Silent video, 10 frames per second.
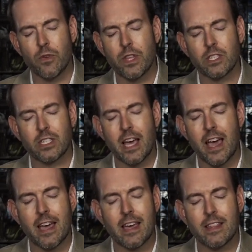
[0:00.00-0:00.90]
for this
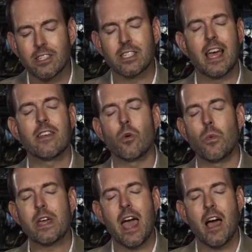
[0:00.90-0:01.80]
day and this day that
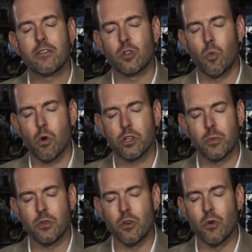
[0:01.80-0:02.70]
we have to
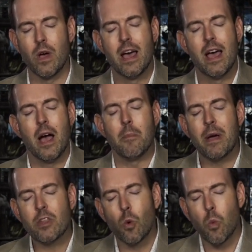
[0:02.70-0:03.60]
worship you.
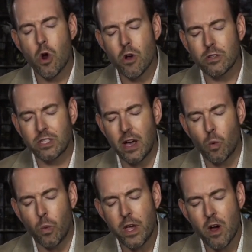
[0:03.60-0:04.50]
May the words
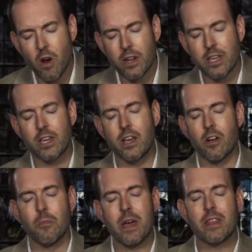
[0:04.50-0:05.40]
that we are to
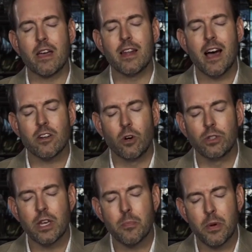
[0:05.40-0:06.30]
hear, may they not
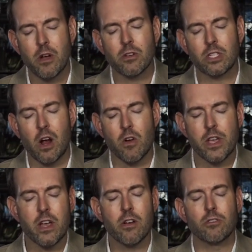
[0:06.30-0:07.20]
only pierce our
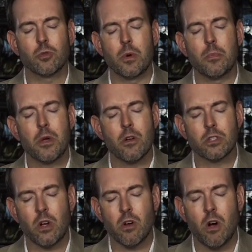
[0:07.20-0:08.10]
ears, but
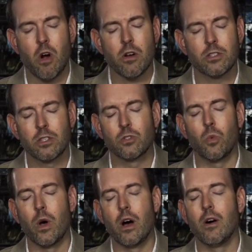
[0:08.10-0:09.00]
pierce our hearts
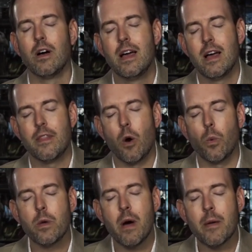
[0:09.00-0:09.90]
as well, that
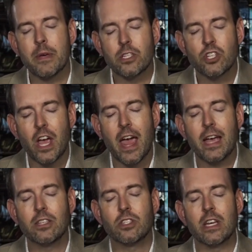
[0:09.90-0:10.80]
we might be
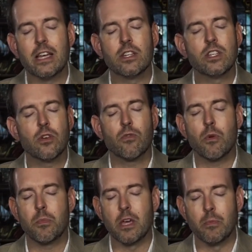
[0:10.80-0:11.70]
changed and
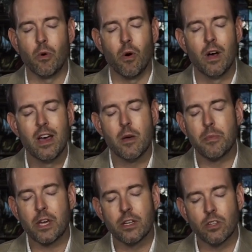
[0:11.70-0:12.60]
different people
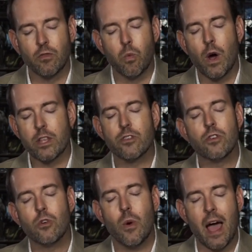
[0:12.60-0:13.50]
because of what
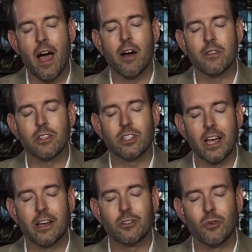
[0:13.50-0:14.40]
you have to
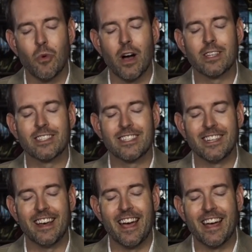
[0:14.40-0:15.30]
say to us
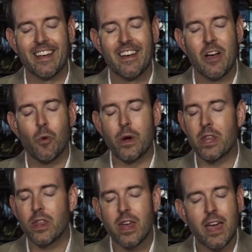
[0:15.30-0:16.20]
today.
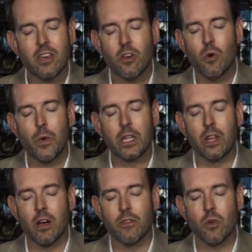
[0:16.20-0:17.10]
We thank you and we
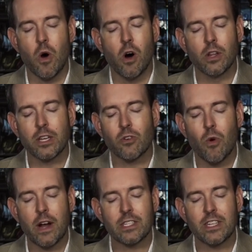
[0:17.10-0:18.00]
love you. All in
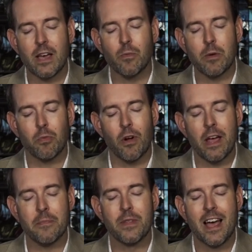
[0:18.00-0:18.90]
Christ's name we
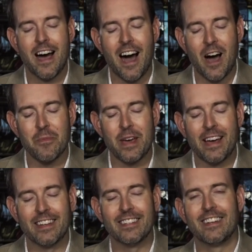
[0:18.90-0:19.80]
pray.
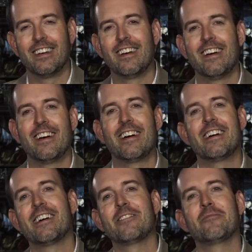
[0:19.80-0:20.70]
Amen.
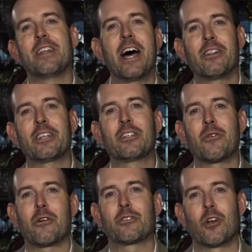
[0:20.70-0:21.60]
Now let's
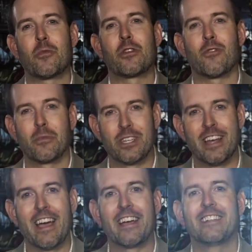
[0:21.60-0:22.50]
hear our sermon from
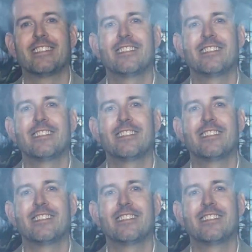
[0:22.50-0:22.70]
today.